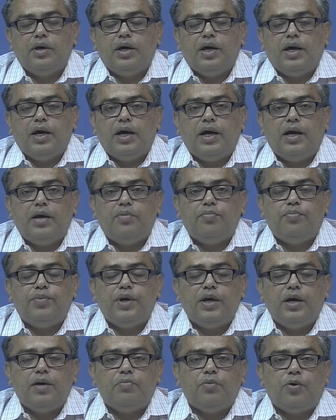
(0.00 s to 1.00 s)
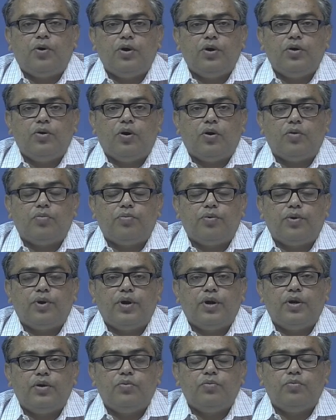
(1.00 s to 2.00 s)
And being a body
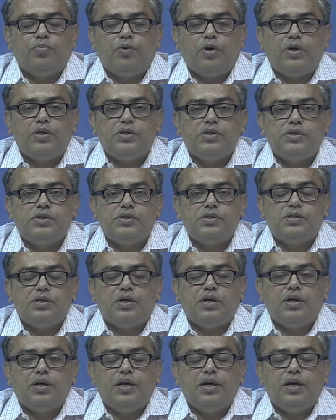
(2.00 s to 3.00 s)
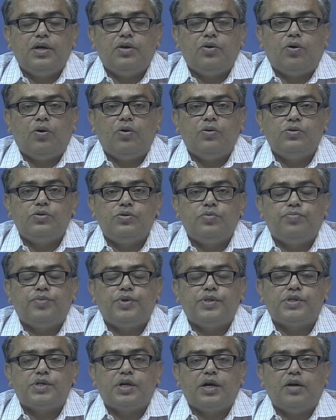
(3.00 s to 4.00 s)
corporate, once it also
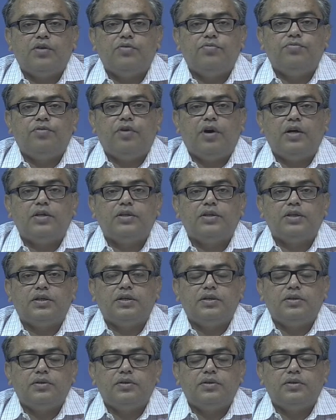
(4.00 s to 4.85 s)
prescribe further